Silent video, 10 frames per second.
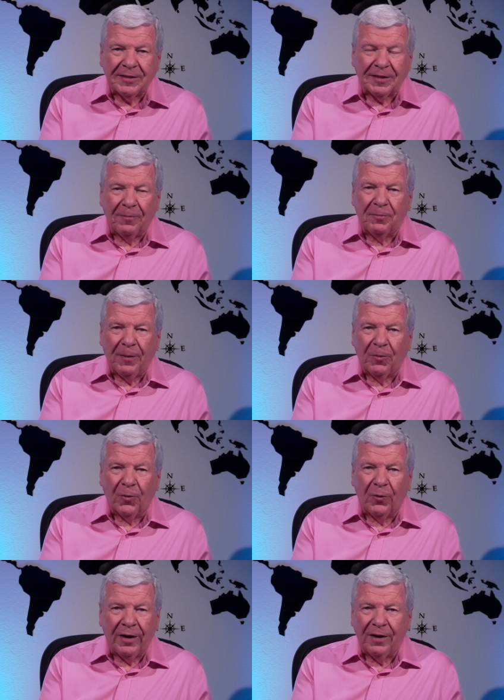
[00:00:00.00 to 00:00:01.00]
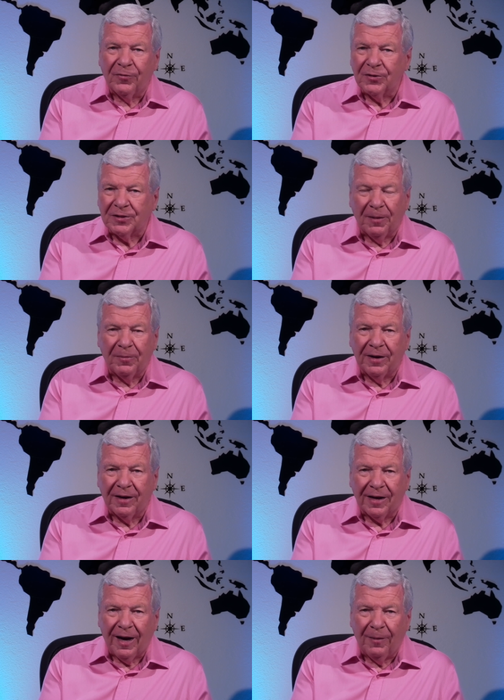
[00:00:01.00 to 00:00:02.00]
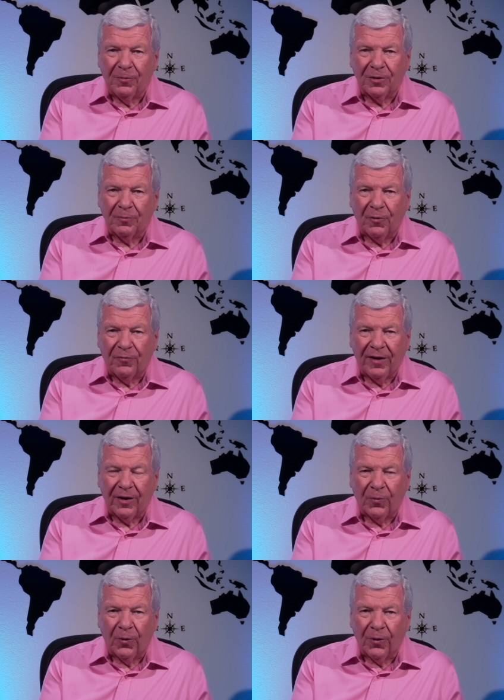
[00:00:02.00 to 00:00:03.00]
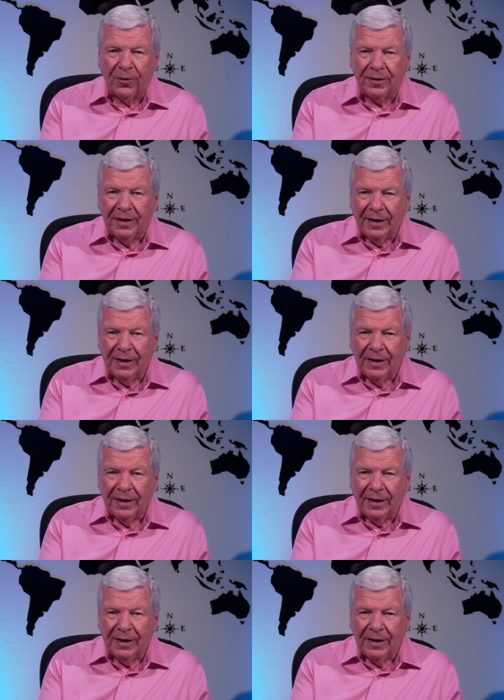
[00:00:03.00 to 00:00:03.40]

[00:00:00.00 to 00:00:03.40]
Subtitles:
Some people are waiting for somebody to come with a prophetic word.